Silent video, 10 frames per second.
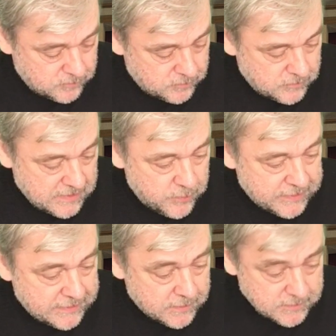Then we
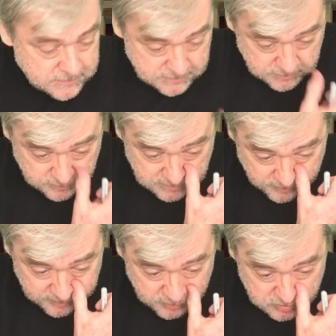get on to a couple
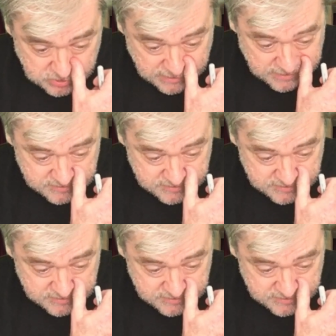more charts.